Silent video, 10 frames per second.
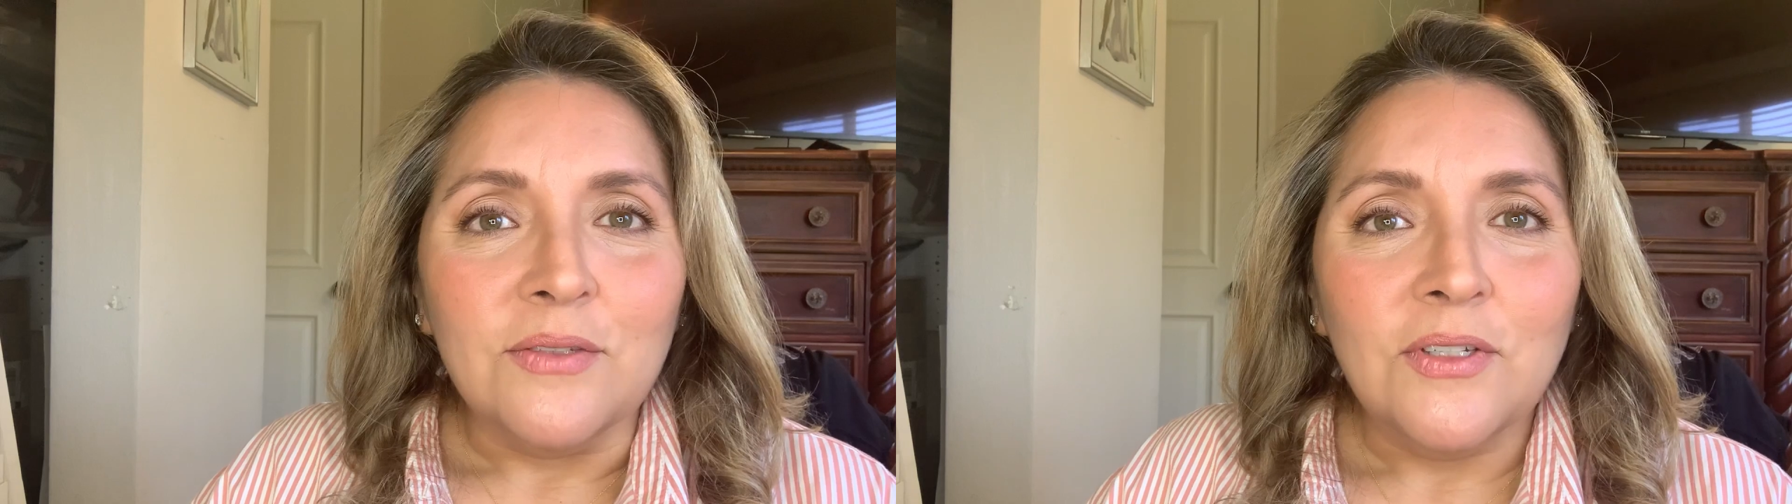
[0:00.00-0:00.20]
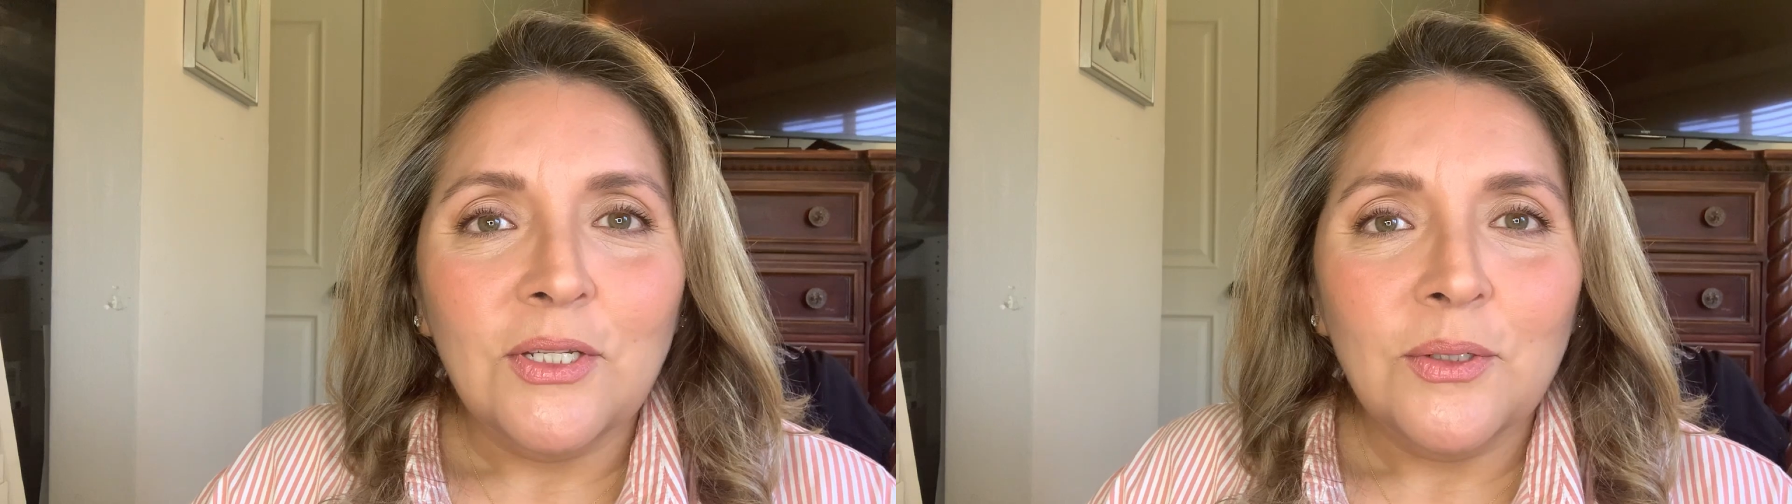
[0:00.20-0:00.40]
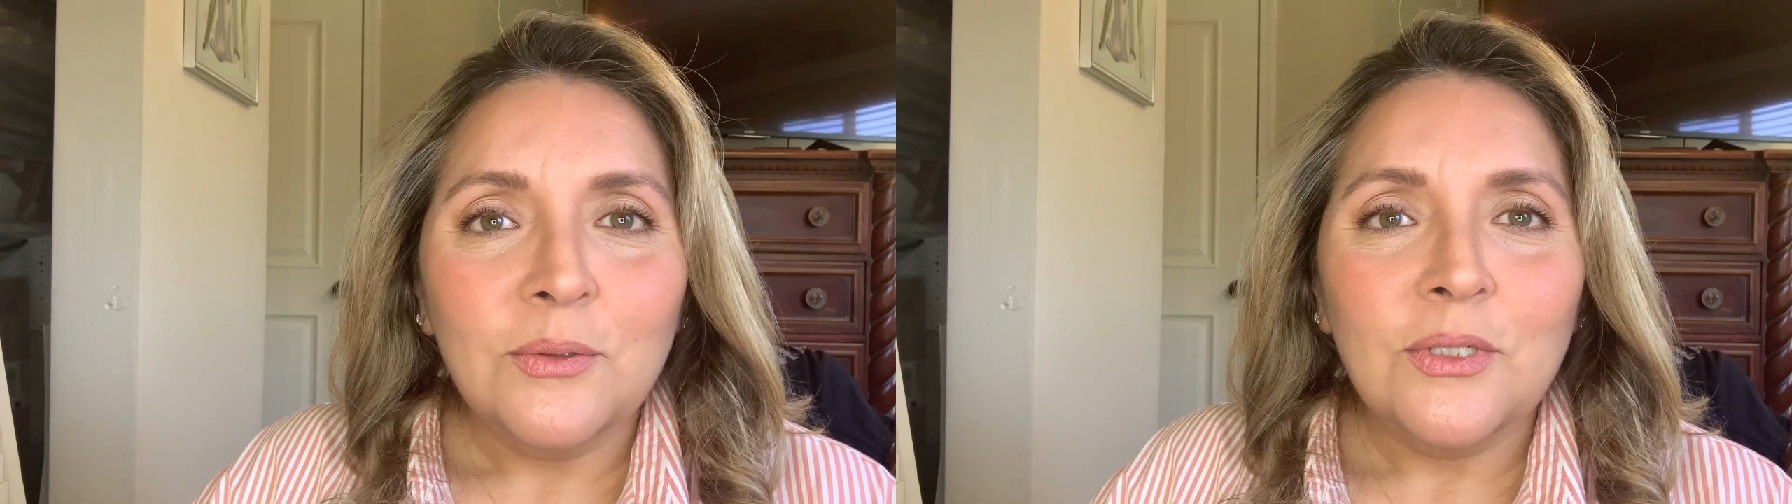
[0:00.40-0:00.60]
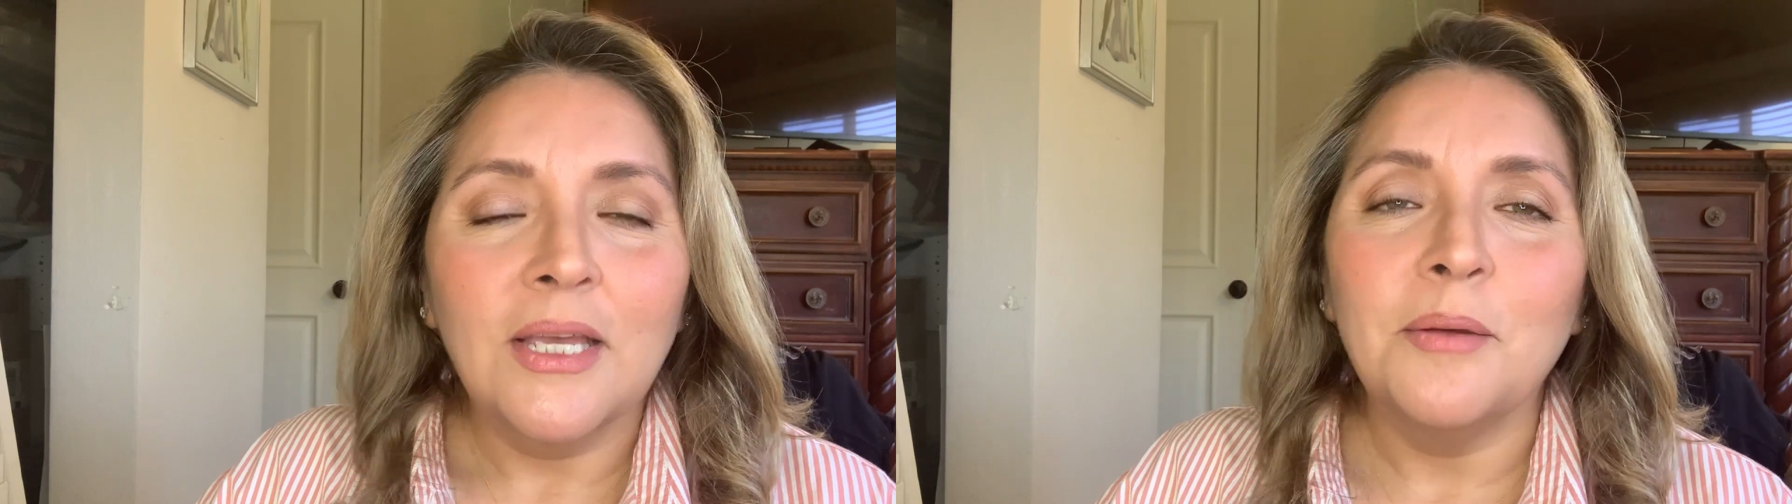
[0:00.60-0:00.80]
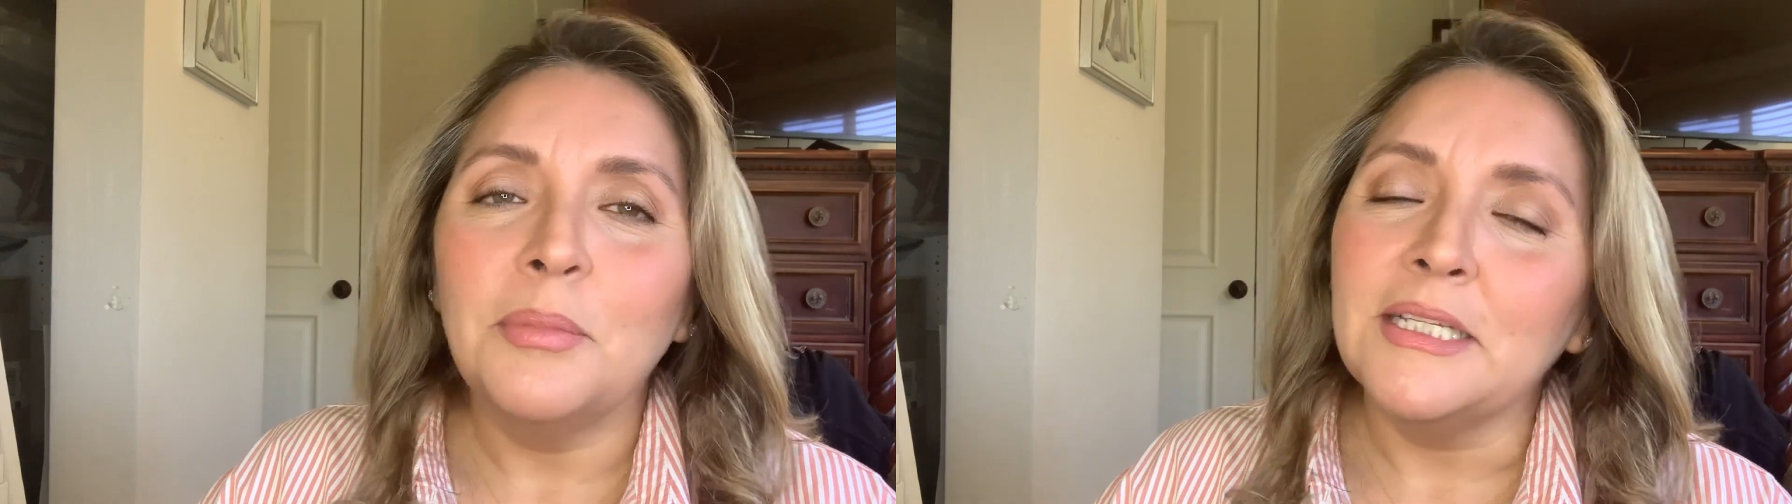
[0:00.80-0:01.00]
videos,
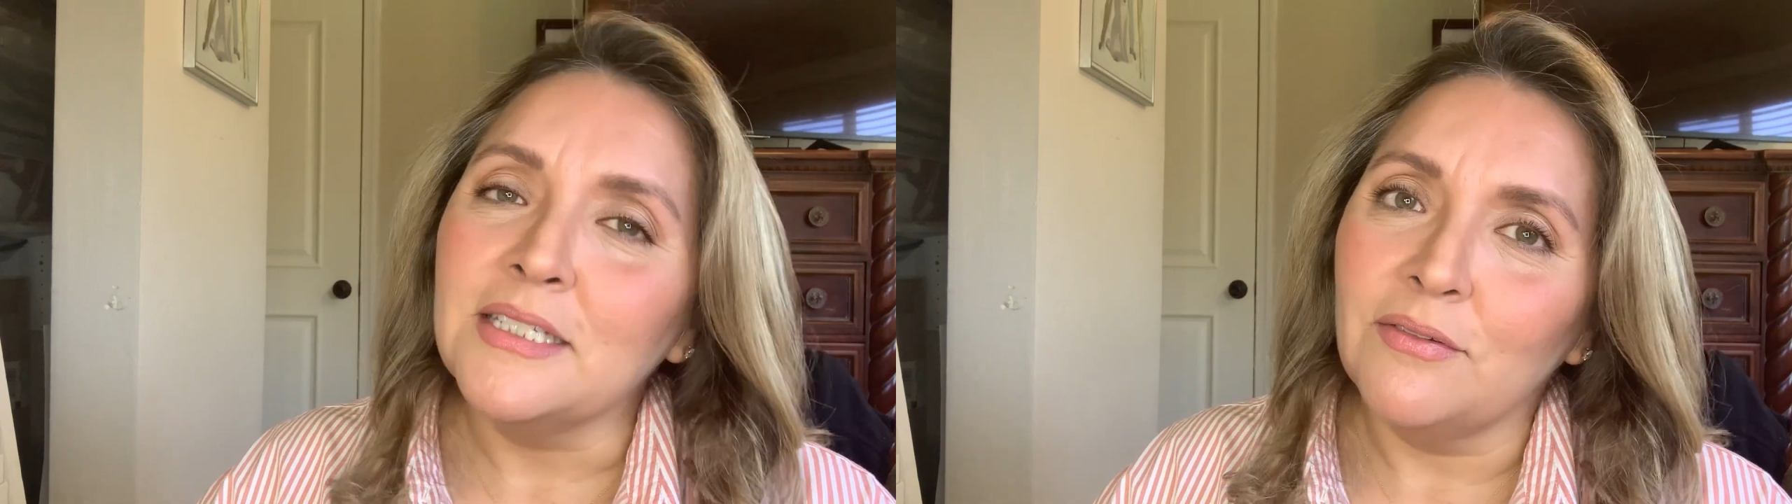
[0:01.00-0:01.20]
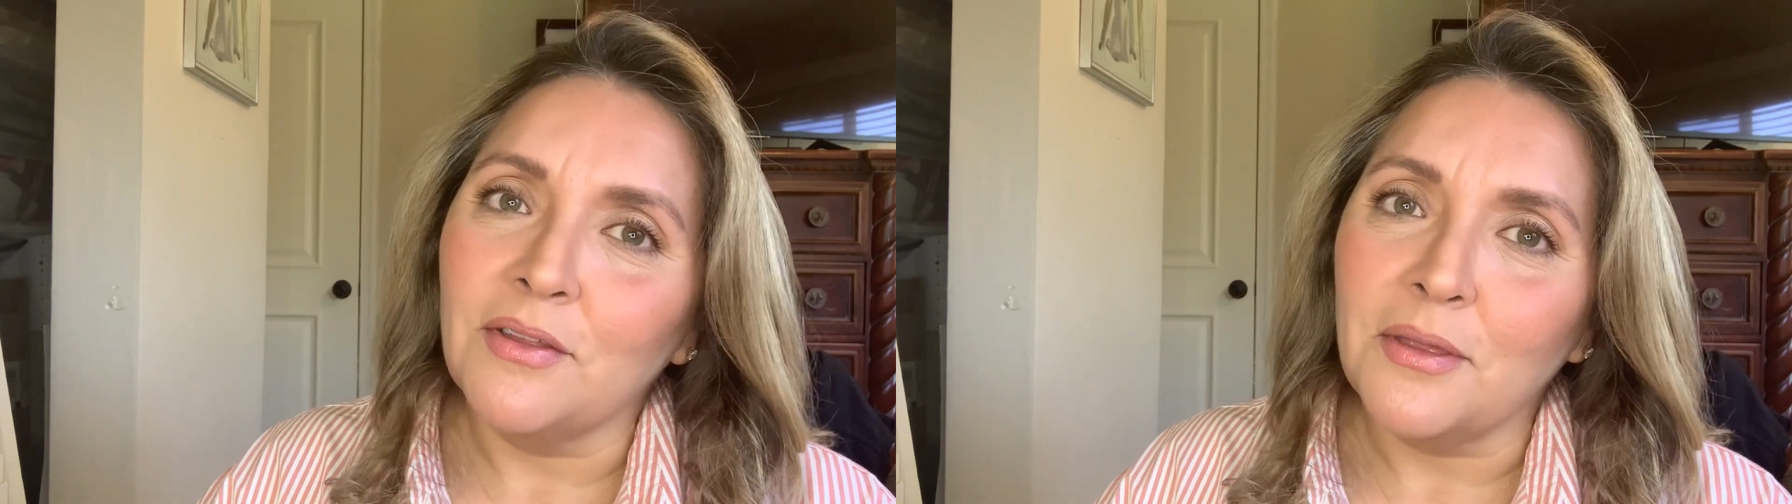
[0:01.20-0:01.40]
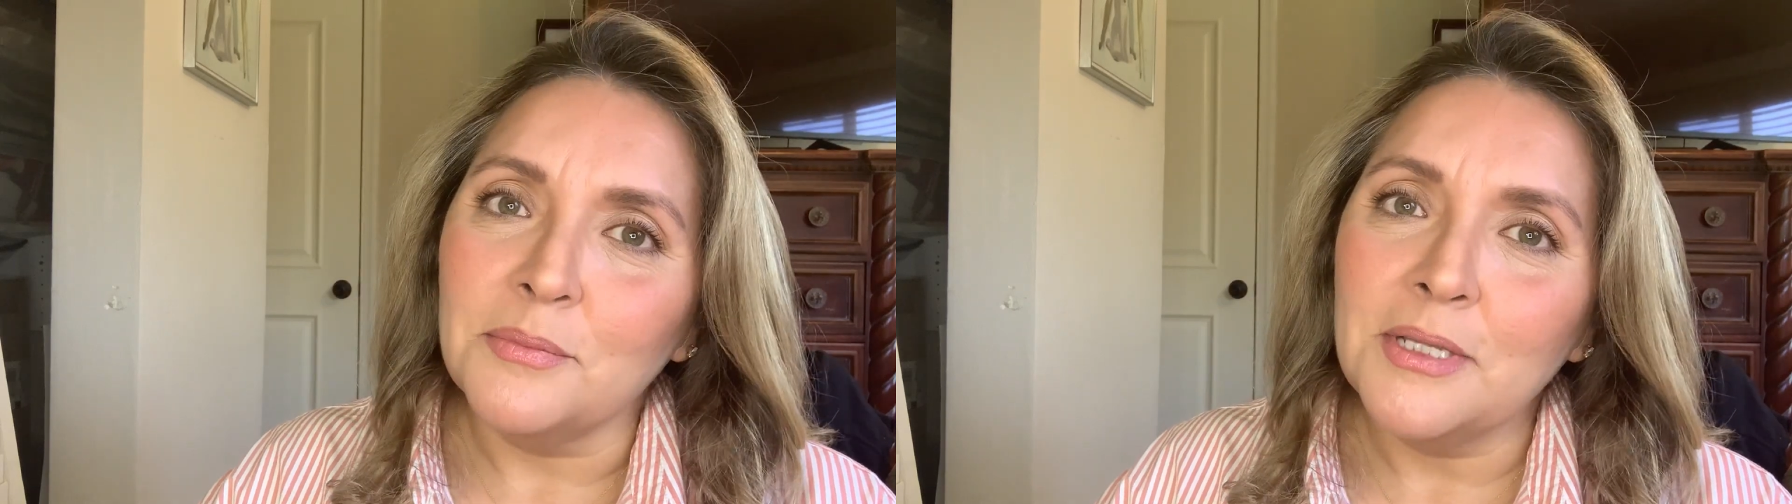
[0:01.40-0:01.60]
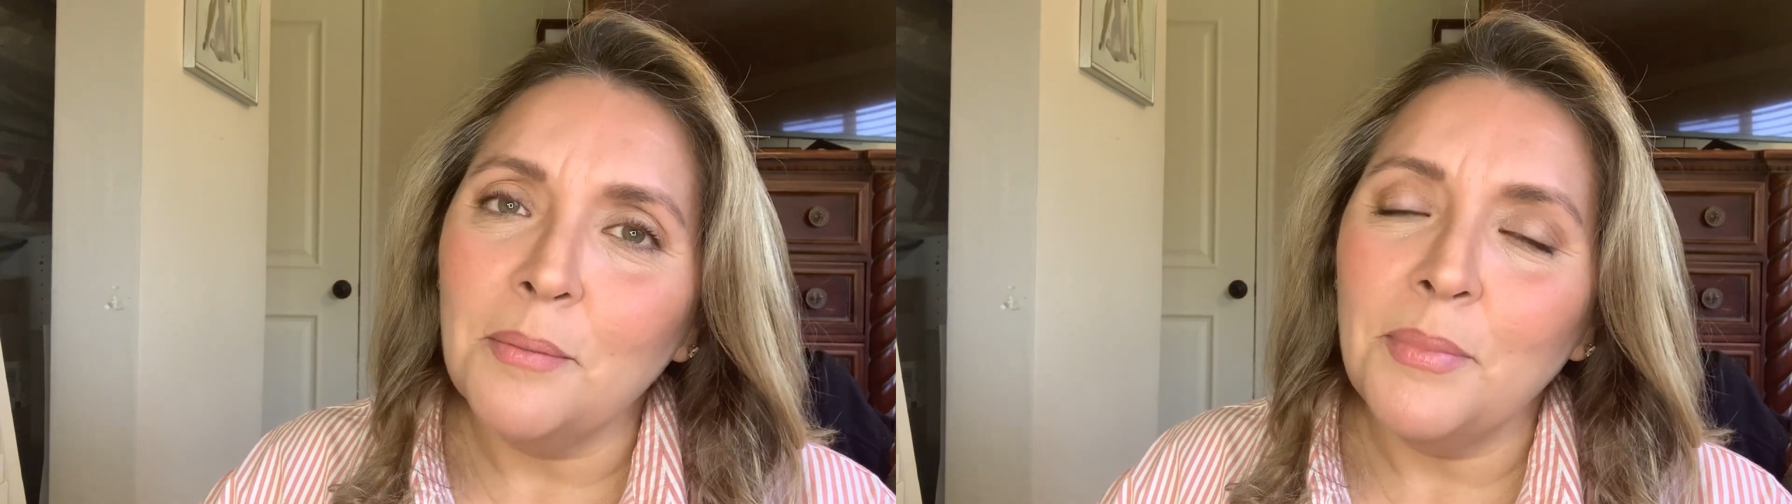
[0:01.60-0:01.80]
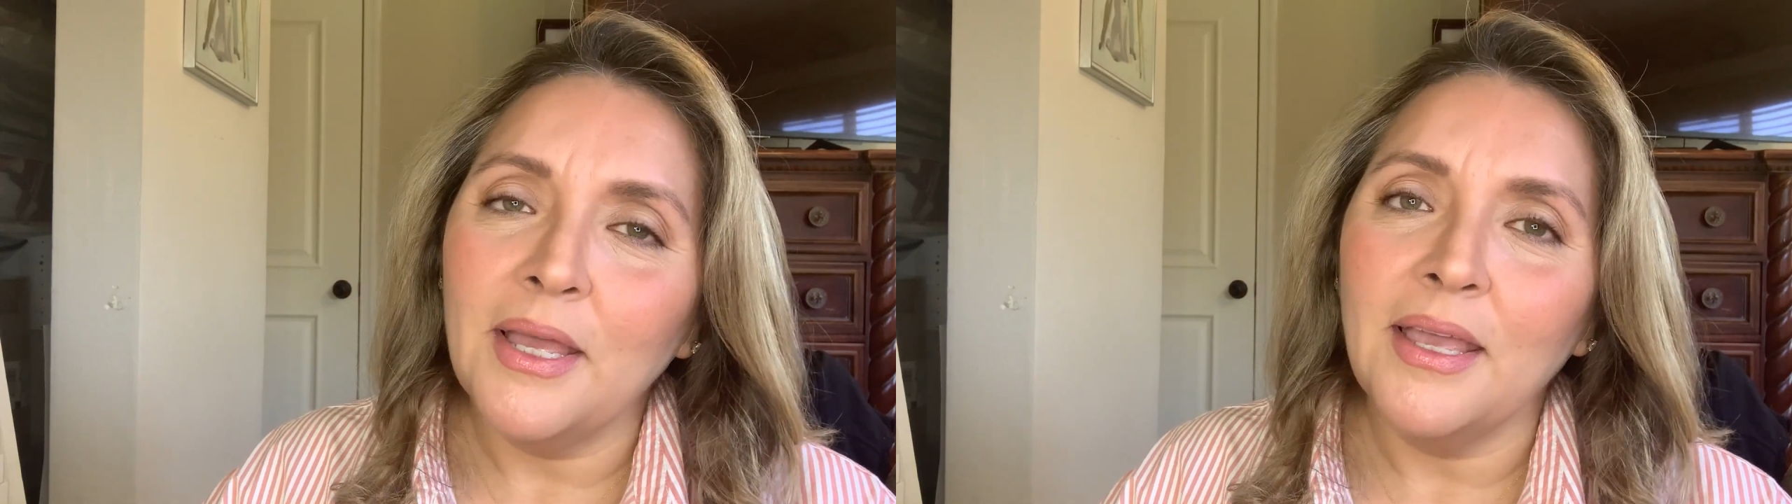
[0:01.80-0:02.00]
please give it a thumbs up.